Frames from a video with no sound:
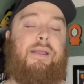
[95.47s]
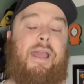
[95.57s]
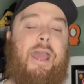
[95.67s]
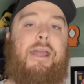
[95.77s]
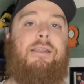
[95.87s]

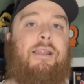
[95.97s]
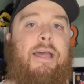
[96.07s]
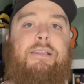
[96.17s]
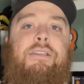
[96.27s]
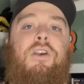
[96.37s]
And
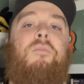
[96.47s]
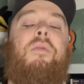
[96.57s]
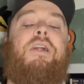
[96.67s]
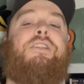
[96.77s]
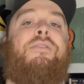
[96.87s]
like so
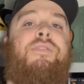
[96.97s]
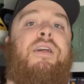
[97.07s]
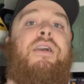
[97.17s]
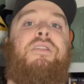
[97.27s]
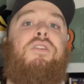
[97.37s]
much of
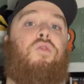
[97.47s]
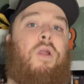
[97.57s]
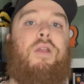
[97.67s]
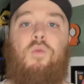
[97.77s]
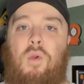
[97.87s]
the
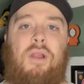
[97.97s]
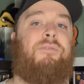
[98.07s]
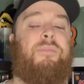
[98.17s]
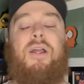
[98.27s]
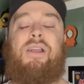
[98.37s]
great work
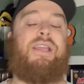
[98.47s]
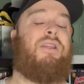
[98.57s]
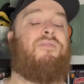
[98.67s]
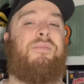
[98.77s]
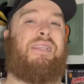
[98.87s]
from
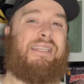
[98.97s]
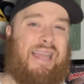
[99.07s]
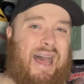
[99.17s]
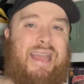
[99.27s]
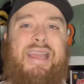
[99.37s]
Harakiri from the
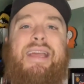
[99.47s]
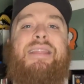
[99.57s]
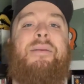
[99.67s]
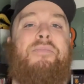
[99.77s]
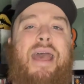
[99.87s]
Sky in
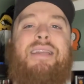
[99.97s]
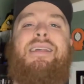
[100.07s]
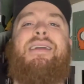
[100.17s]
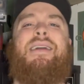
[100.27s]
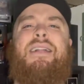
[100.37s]
the past,
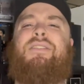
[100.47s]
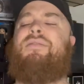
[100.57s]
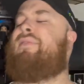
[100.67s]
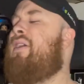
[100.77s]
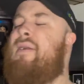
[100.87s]
it's
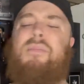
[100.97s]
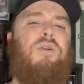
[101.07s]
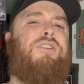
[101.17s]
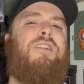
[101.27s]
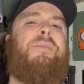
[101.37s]
very
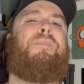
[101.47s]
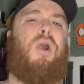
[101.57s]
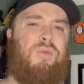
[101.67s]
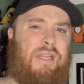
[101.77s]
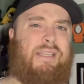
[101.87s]
emotionally
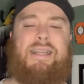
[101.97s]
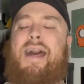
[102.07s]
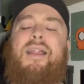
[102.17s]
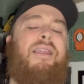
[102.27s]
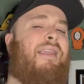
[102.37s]
potent. It's
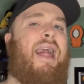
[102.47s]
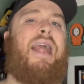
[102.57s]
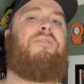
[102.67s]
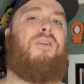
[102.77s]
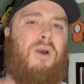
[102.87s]
got a
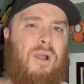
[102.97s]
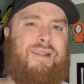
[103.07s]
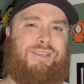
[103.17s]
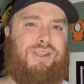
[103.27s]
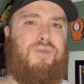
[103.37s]
lot of
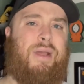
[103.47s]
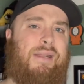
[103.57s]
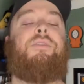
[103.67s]
heart to it.